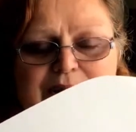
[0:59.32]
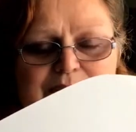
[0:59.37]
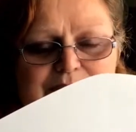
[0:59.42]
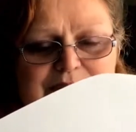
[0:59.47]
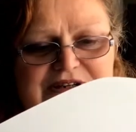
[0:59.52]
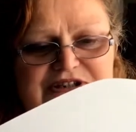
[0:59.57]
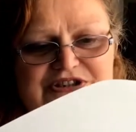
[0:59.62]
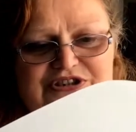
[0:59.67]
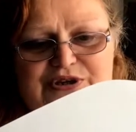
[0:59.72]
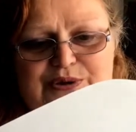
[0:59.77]

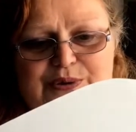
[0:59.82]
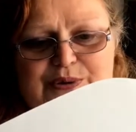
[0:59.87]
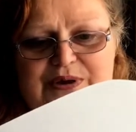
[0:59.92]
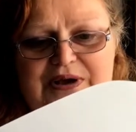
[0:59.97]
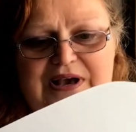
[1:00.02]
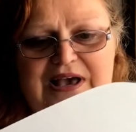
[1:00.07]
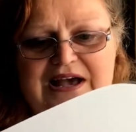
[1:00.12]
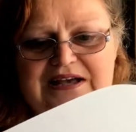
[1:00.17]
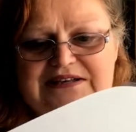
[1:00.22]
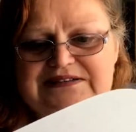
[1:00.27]
which you can
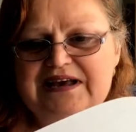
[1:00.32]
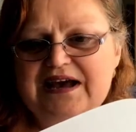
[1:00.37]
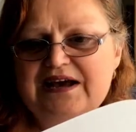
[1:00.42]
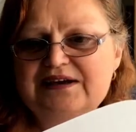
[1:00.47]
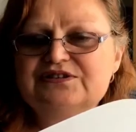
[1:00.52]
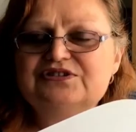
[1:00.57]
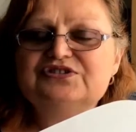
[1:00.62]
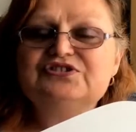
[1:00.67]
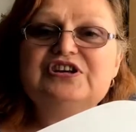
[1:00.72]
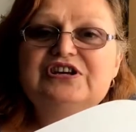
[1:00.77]
cut
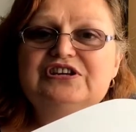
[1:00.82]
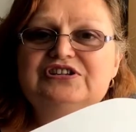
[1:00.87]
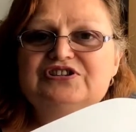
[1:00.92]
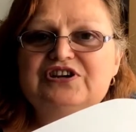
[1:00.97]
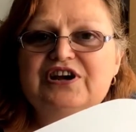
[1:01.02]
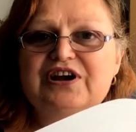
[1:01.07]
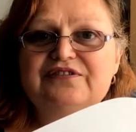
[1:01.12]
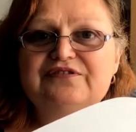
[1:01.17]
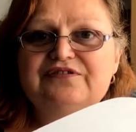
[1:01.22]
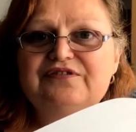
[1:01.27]
out of
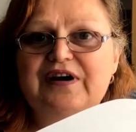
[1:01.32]
t-shirt